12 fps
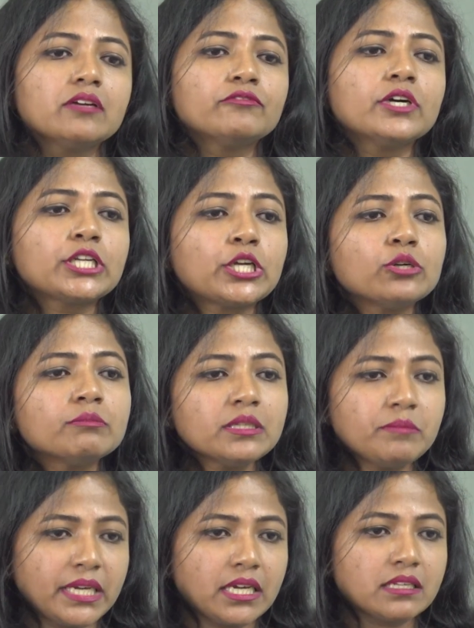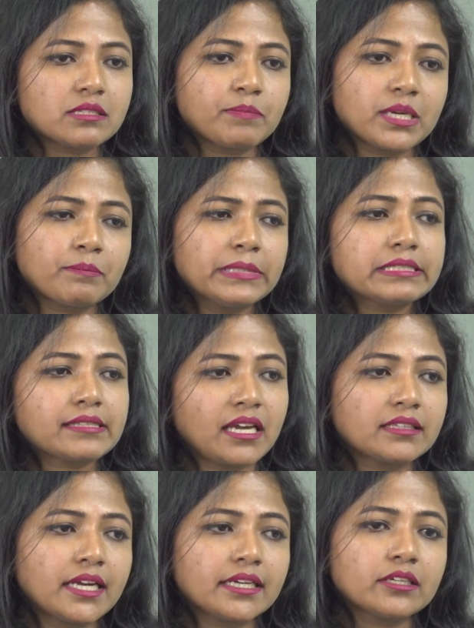For human beings, people
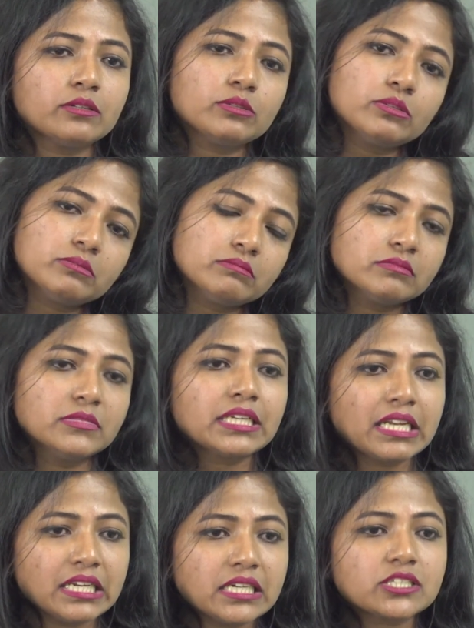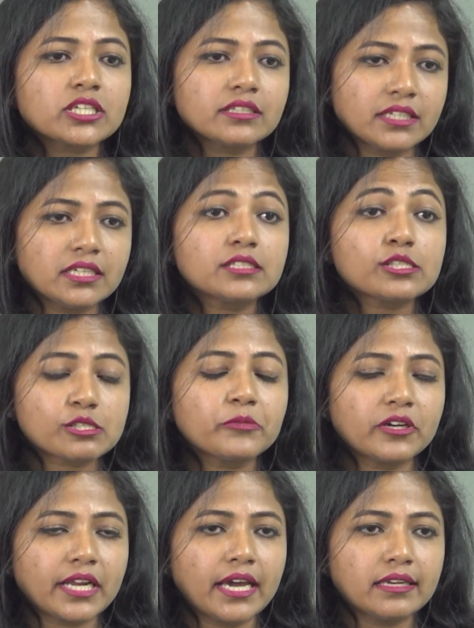say that, religion teaches
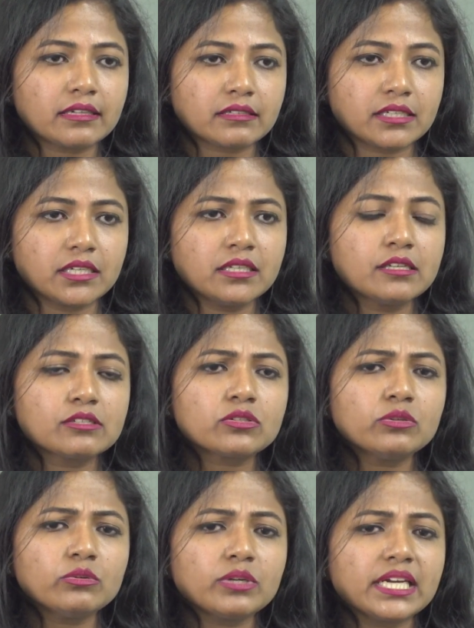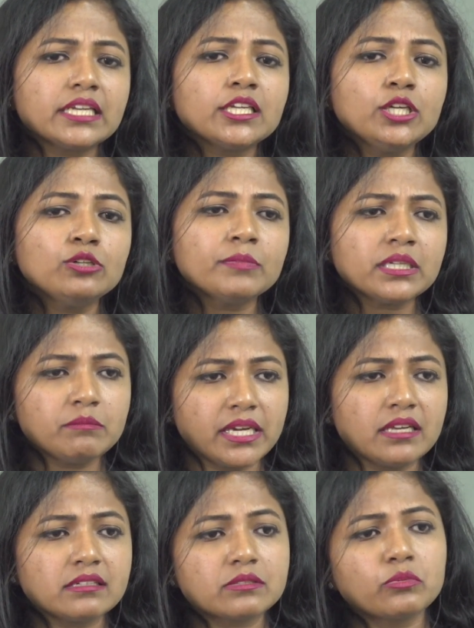morality. So, in human
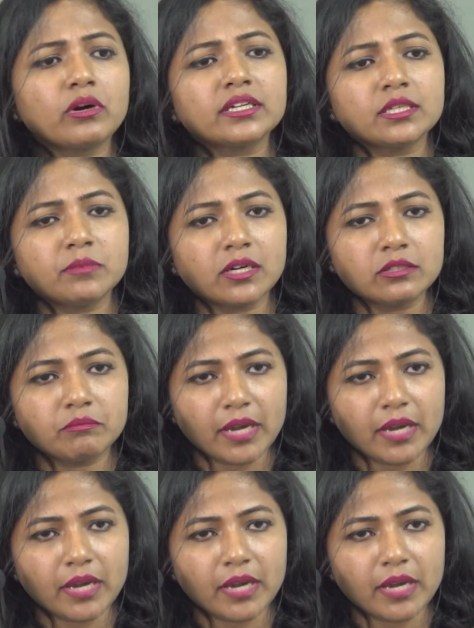beings, what about